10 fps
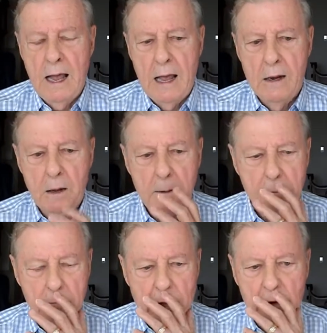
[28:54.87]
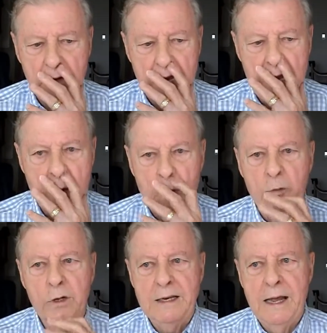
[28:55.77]
and uh, I don't think any of them
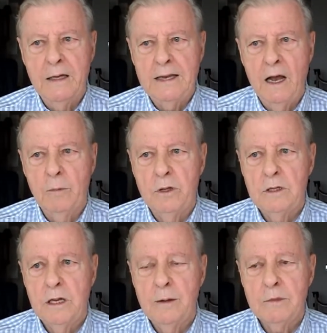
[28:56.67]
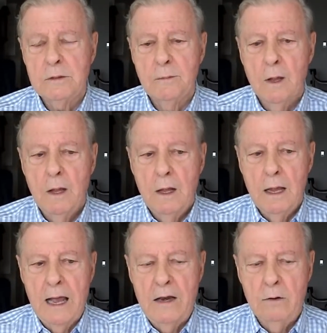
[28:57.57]
were really downtown, but the Thames.
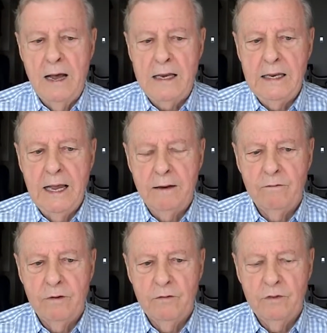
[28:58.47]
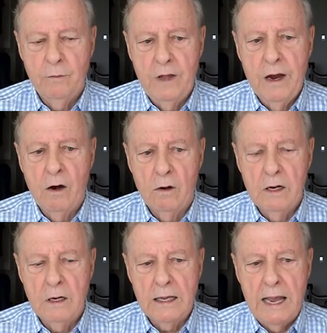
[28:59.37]
And you had to get from
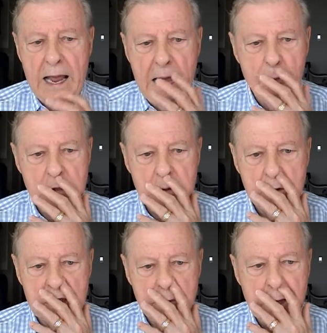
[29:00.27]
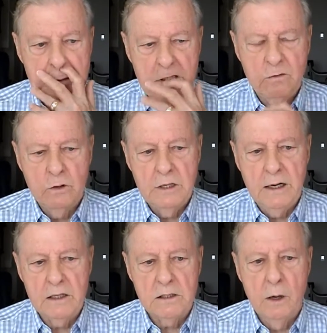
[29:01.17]
there in a cab, which is expensive, or
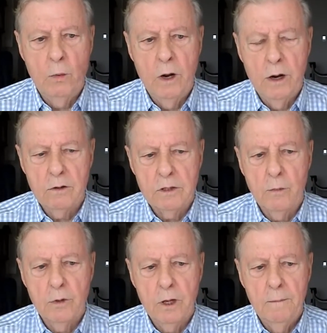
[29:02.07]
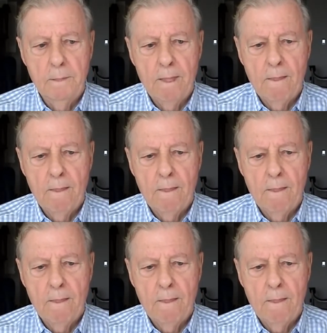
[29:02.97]
take a subway or something,